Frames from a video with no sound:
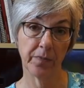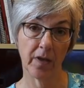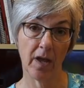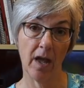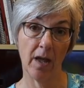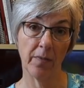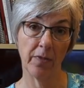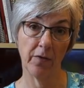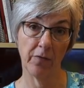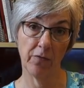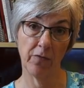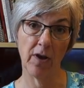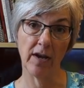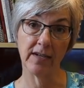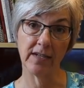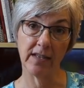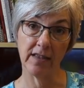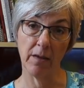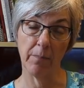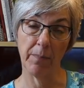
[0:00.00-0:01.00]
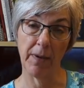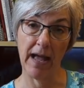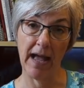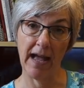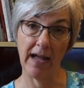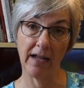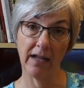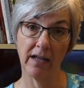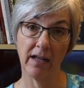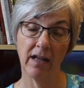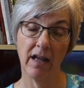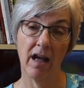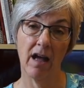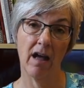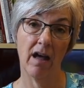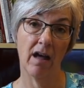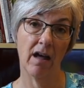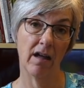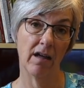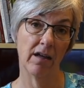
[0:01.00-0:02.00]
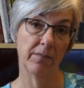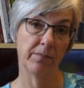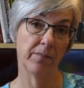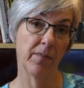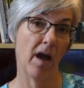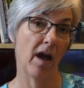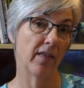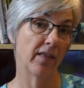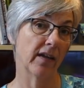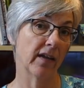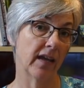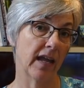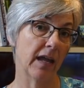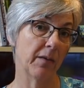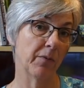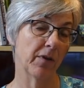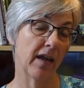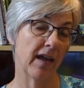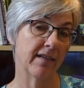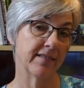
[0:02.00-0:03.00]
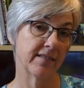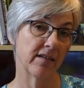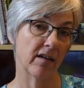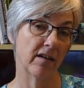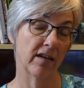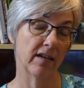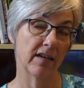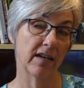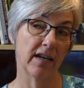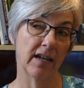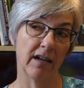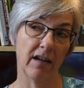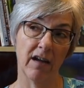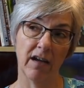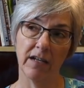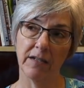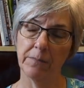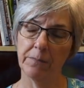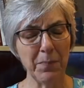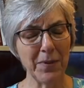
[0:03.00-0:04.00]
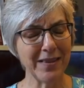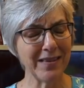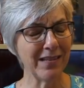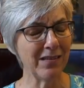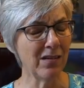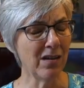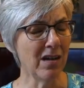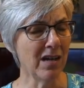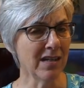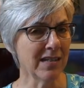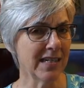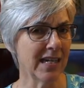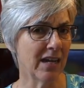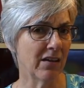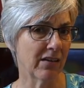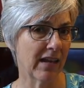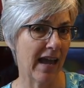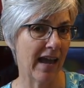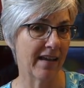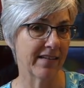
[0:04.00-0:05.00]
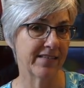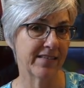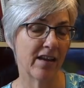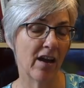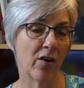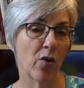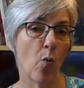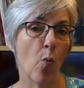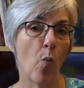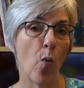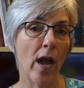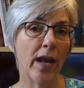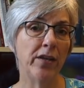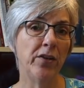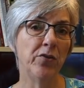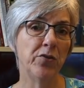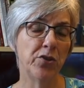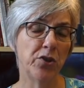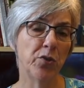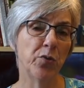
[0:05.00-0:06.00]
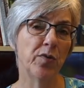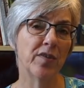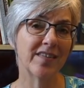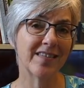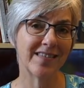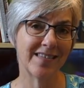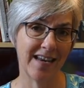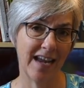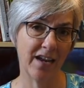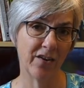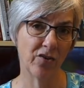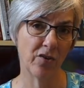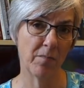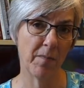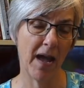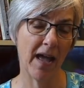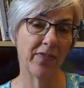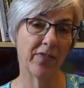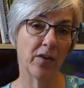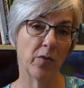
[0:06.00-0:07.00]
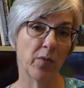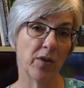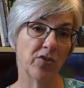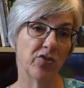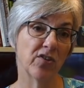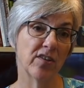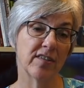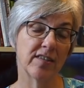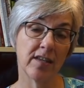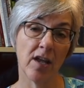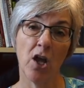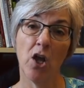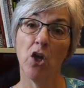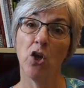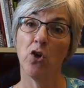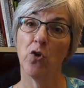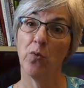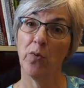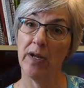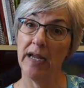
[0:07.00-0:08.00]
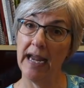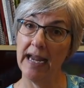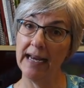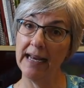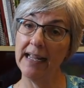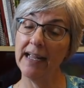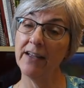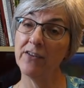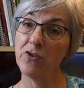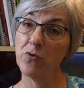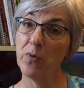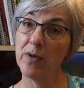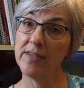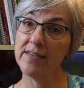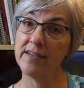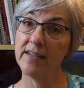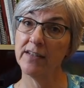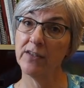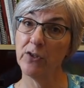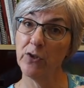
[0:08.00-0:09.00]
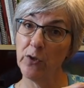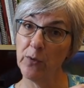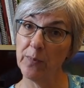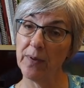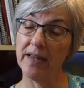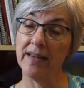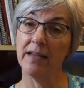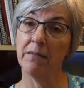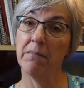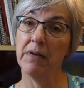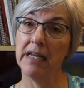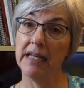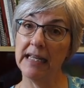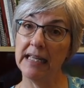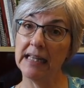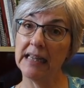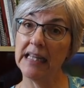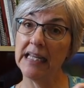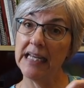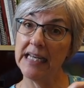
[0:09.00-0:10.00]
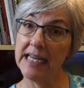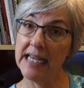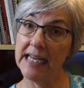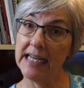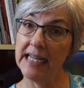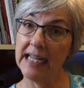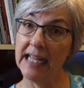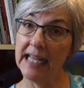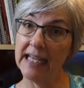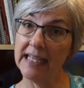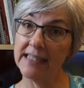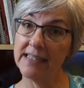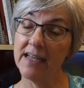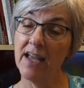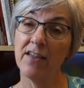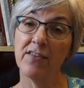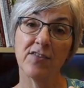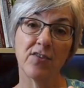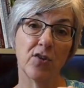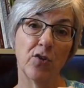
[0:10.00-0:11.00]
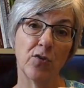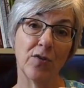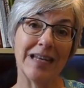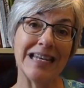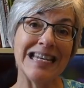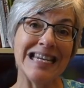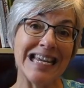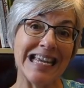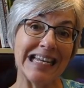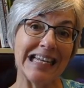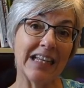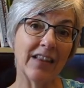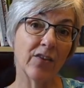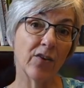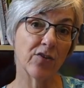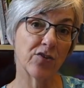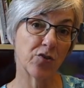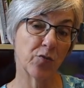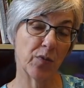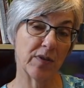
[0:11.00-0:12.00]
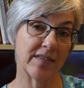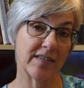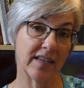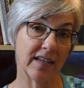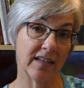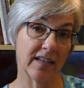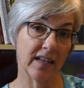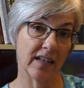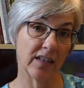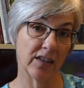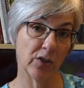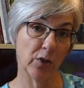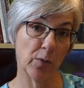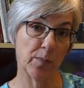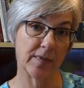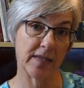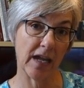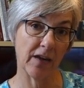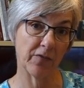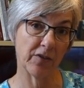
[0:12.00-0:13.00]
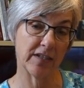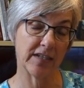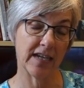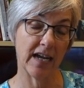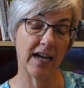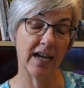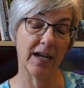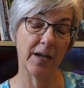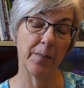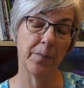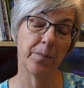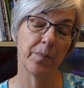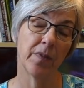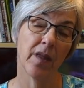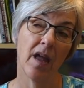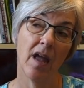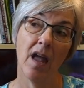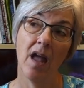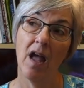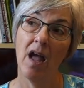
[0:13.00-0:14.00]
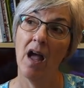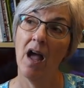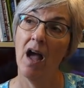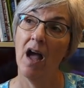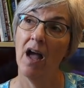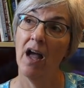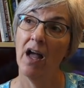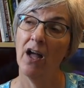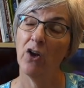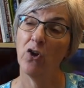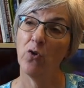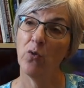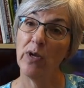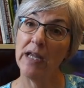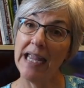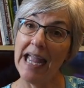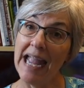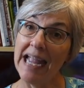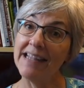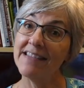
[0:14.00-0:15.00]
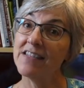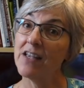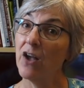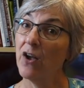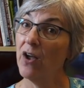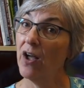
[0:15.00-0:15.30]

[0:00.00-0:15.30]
the front and the back on a cable cast on and knitting on. But the long tail cast on, when you do the standard method, which is creating a twisted loop and immediately knitting it, so you're knitting those twisted loops every time, creates